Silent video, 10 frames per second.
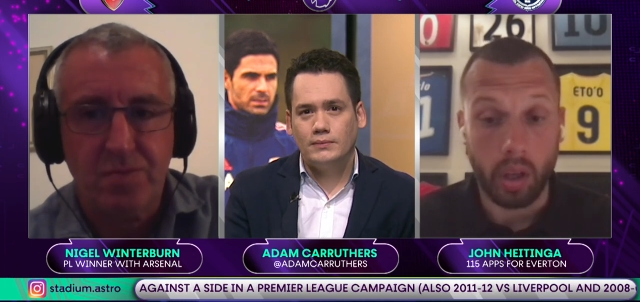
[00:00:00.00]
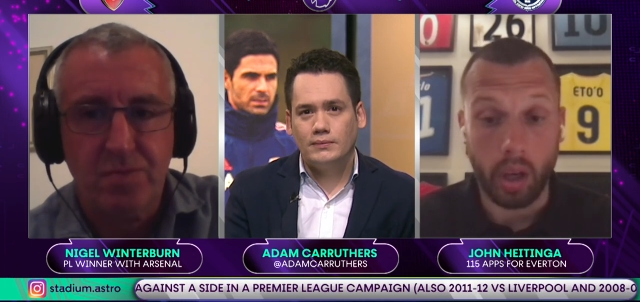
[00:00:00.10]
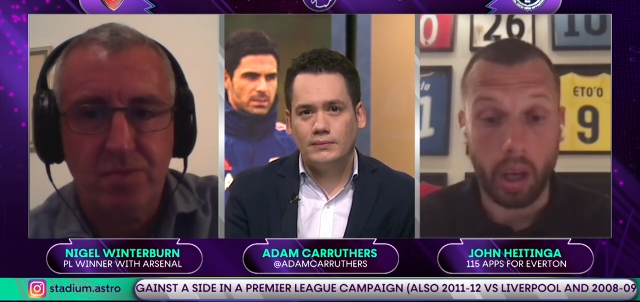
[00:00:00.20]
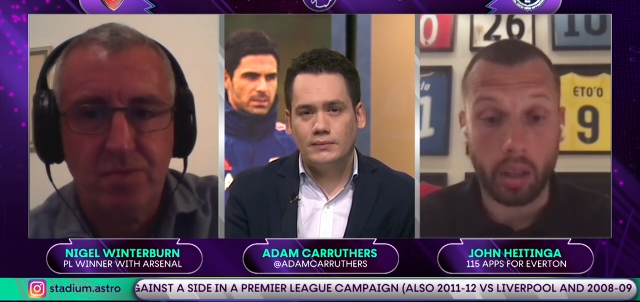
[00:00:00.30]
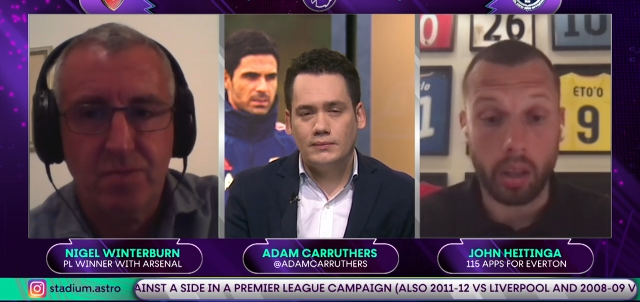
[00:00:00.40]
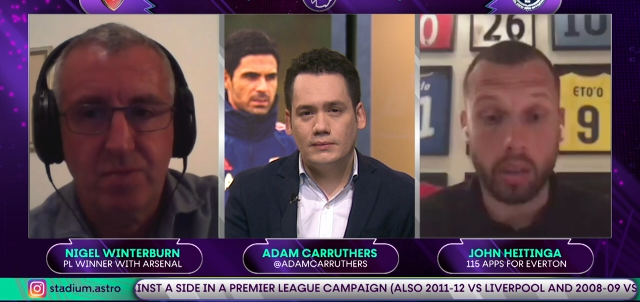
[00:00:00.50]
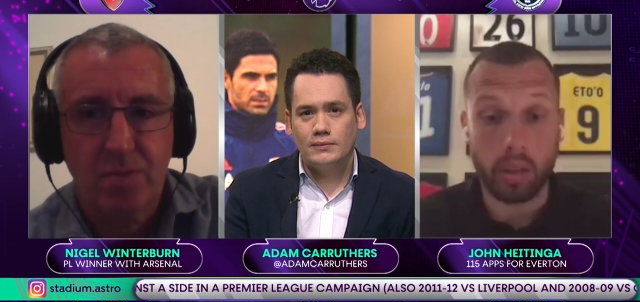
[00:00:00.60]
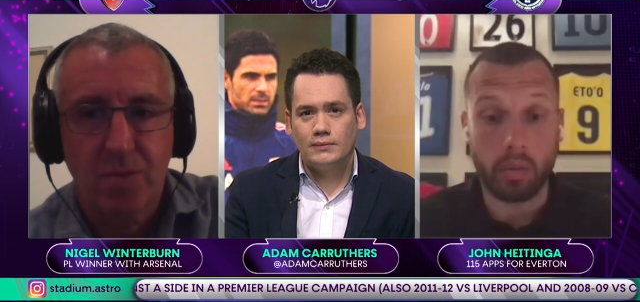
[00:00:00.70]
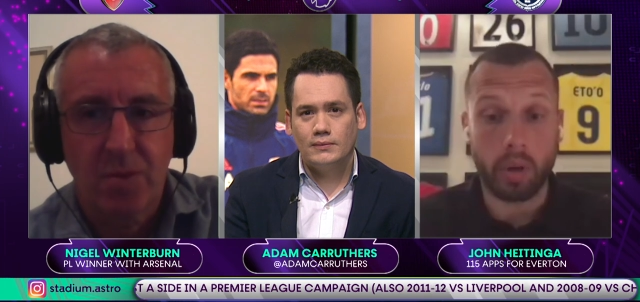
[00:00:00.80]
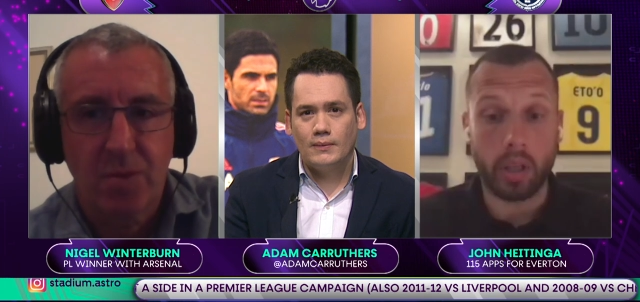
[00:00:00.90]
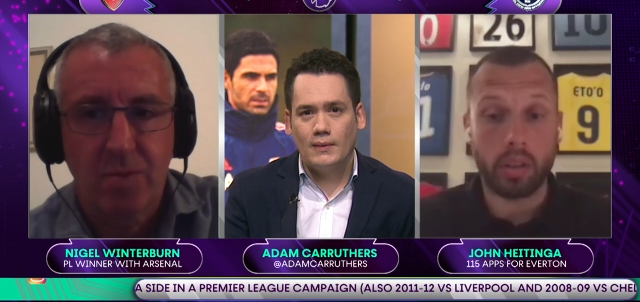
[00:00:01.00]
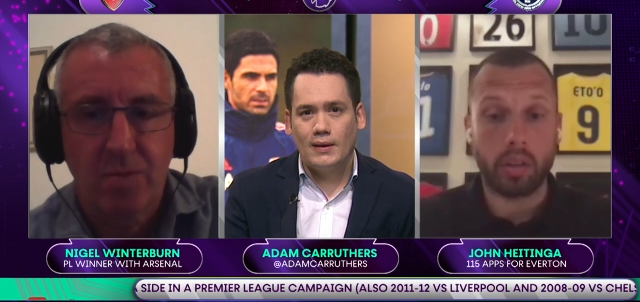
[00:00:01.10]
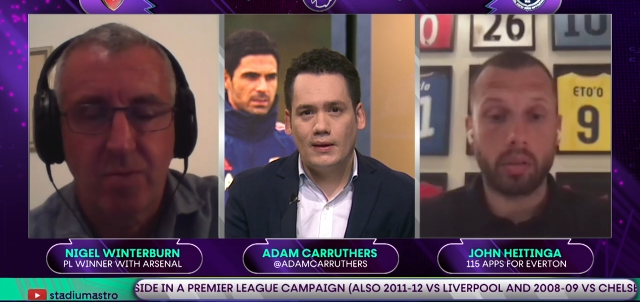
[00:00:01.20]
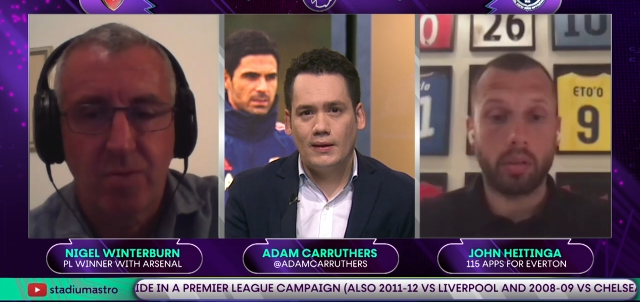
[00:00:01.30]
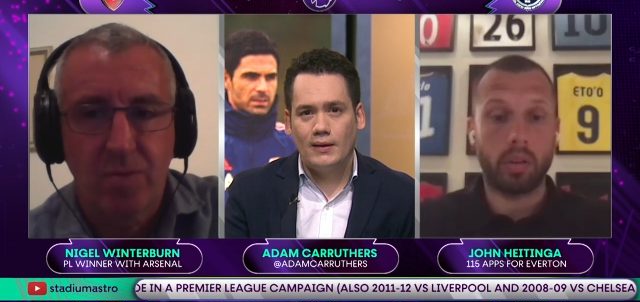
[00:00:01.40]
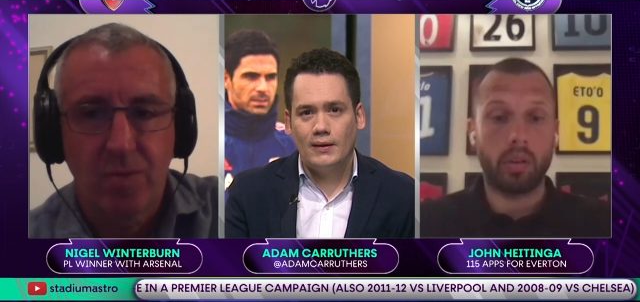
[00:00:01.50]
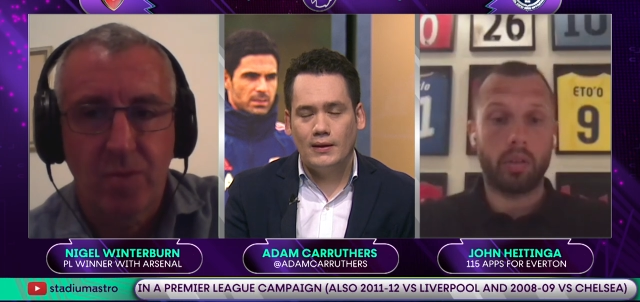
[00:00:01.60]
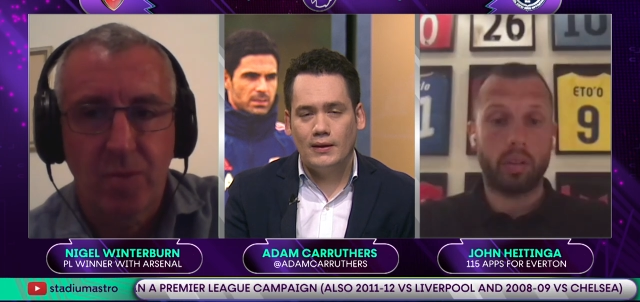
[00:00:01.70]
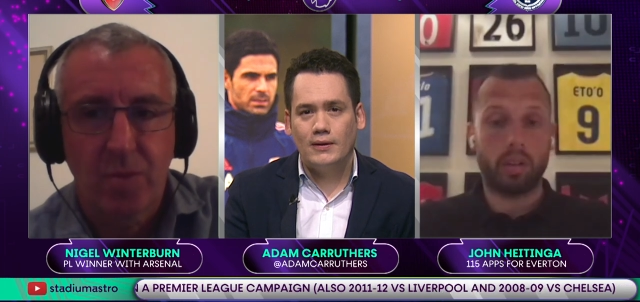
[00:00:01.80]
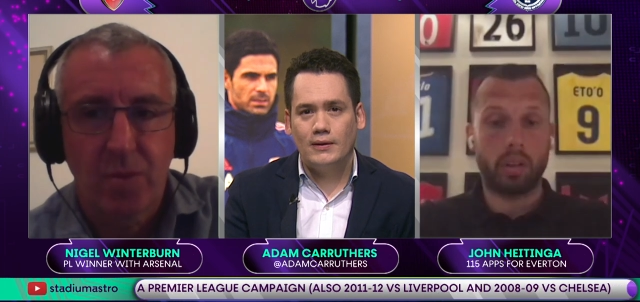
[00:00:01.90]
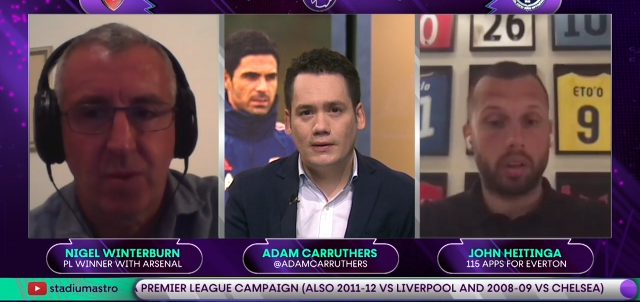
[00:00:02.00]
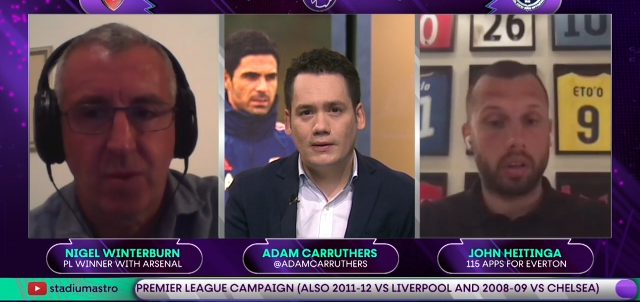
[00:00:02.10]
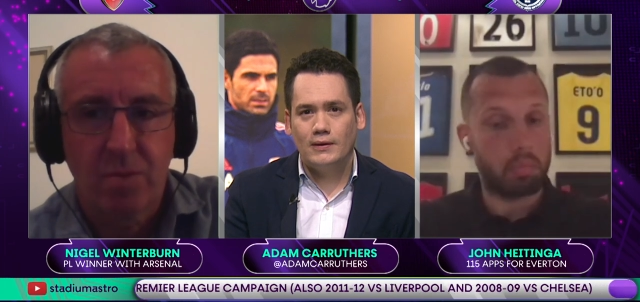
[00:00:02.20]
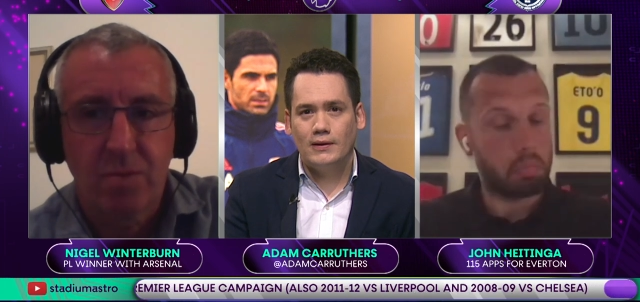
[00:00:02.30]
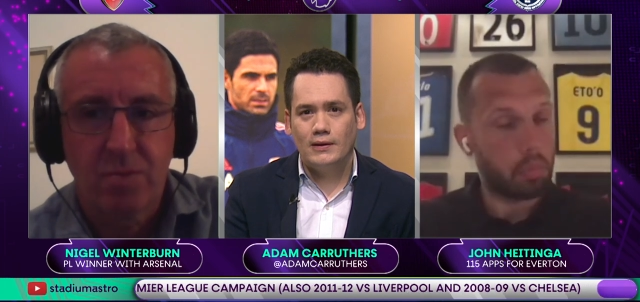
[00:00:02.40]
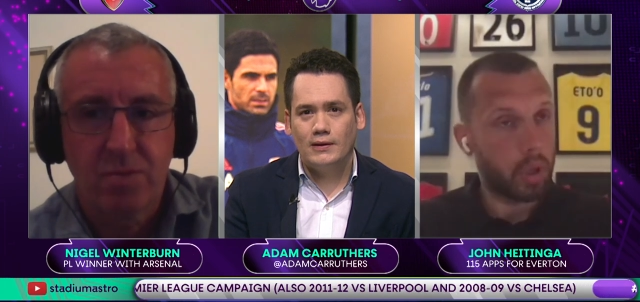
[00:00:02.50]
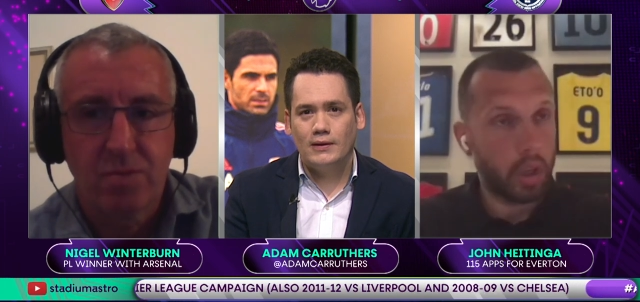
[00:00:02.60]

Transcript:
Speaker 1: Yeah, I think they're right. You know,